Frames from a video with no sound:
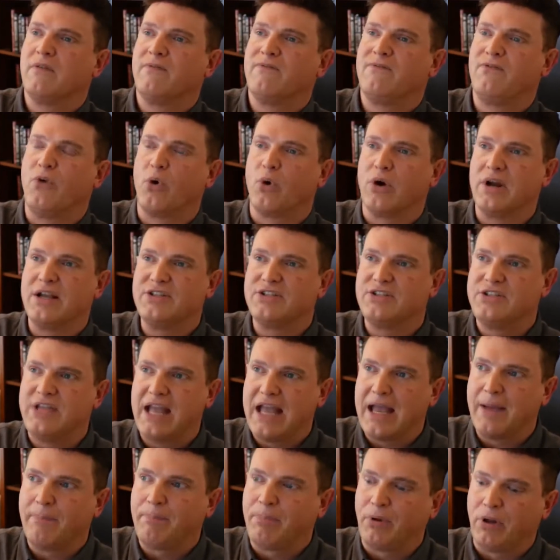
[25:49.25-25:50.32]
for
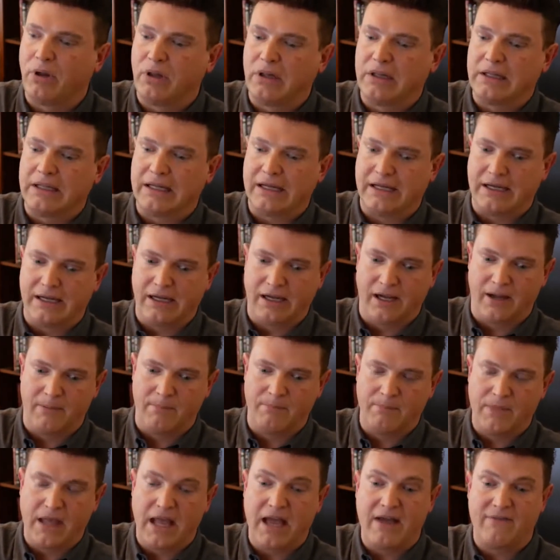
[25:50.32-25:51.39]
example,
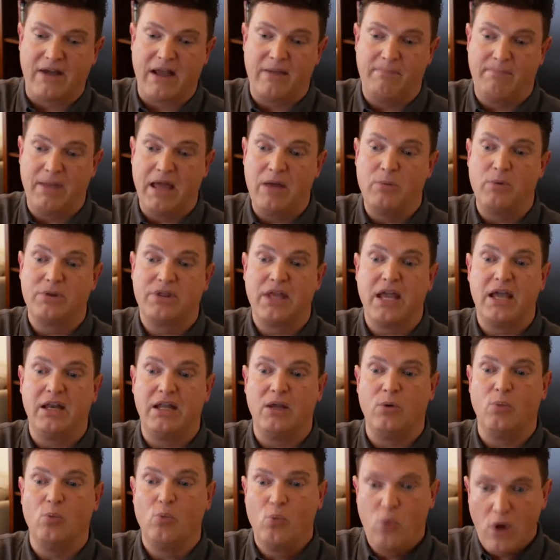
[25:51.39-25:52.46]
have I been with
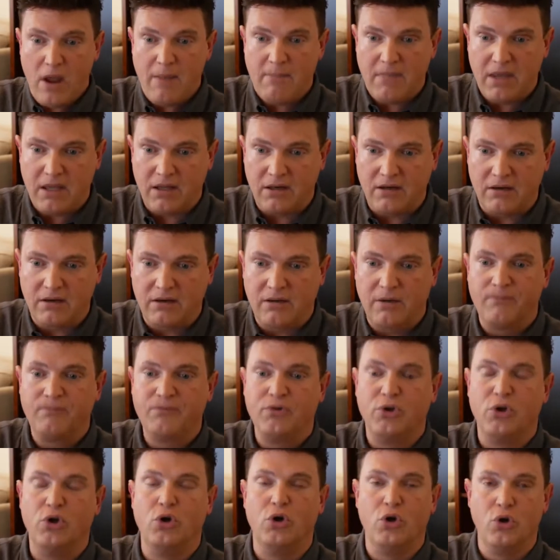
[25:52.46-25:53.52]
any women
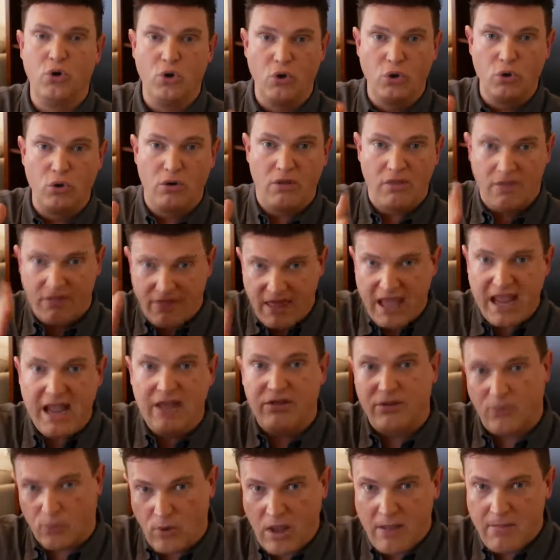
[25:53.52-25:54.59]
who
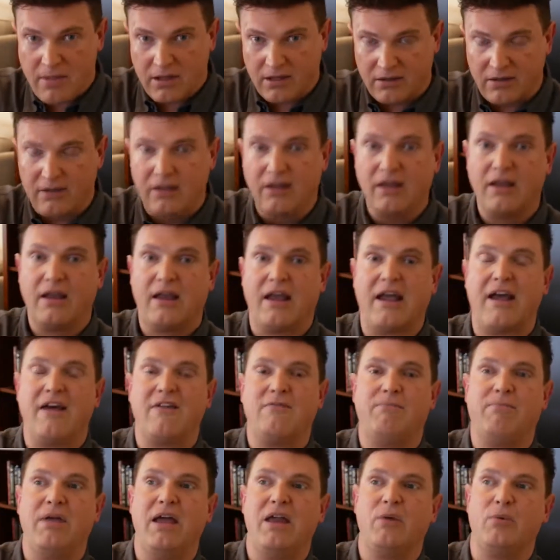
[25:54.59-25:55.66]
the women,
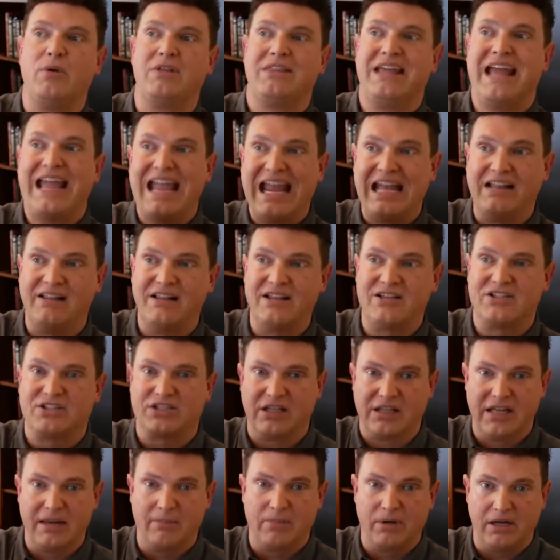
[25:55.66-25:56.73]
have been with A-list
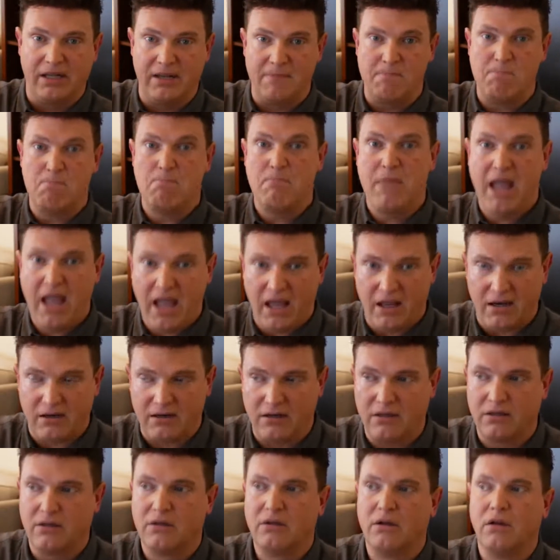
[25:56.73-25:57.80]
celebrity men?
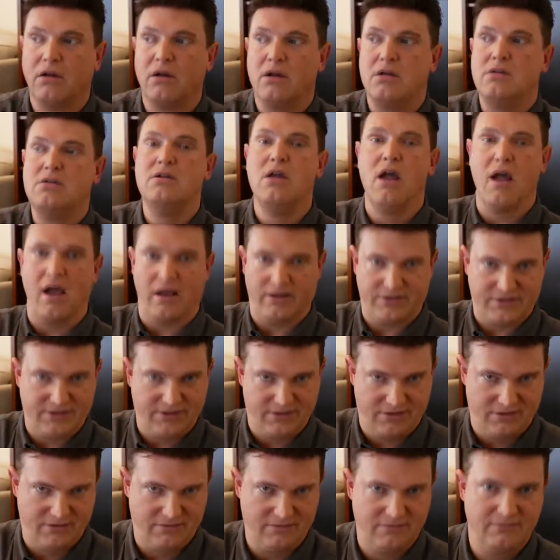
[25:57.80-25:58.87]

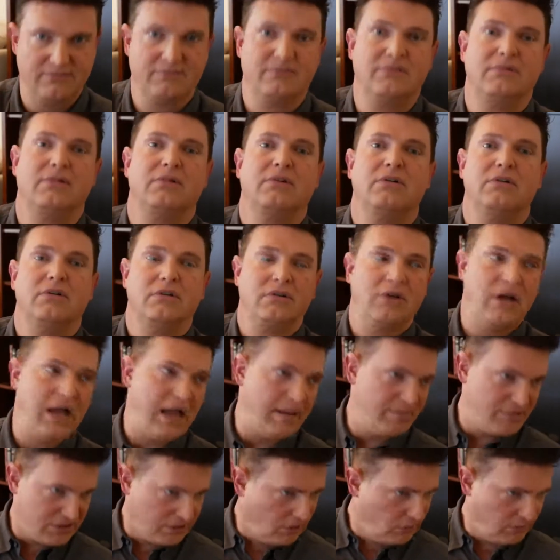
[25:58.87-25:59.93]
Yes.
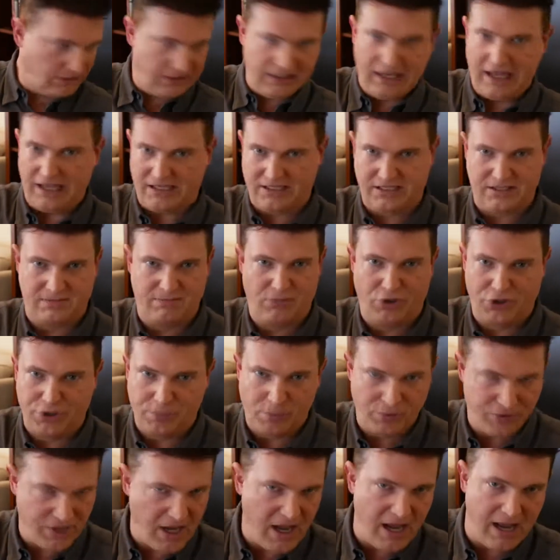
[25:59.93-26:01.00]
Absolutely, yes.
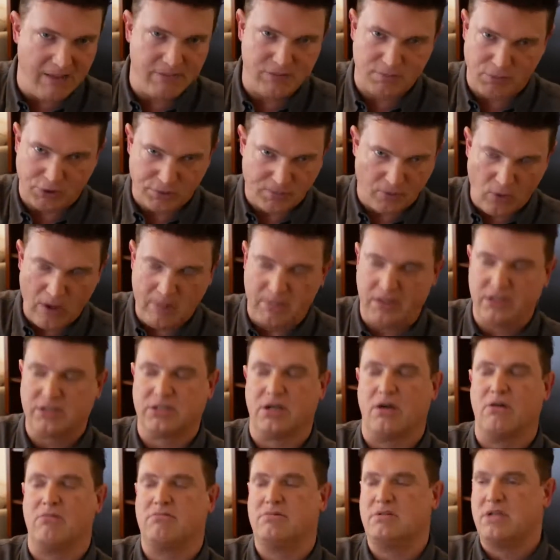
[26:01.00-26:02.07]
Multiple times, multiple women.
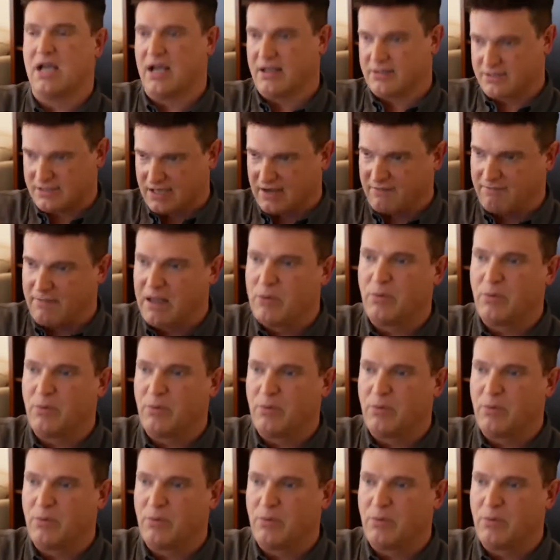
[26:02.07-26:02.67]
So, yes, I've been